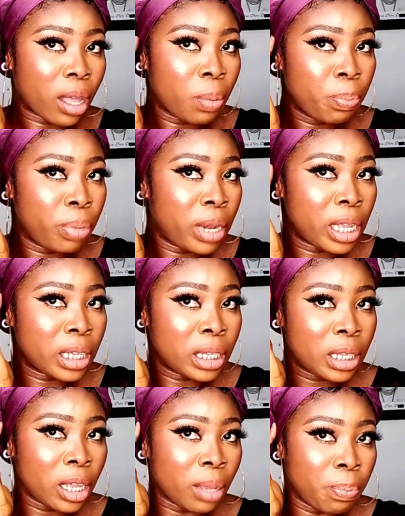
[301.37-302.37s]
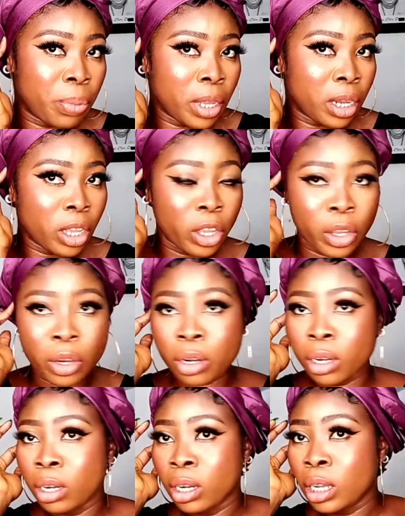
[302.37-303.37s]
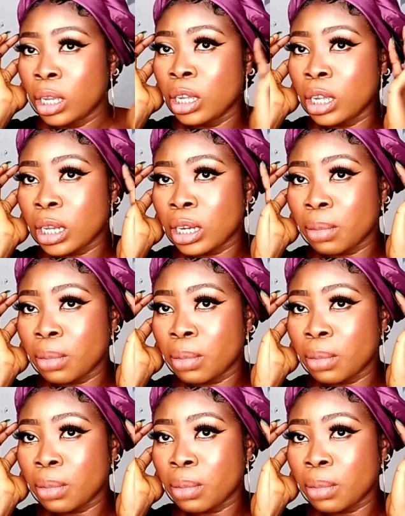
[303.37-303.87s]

place a pin here and a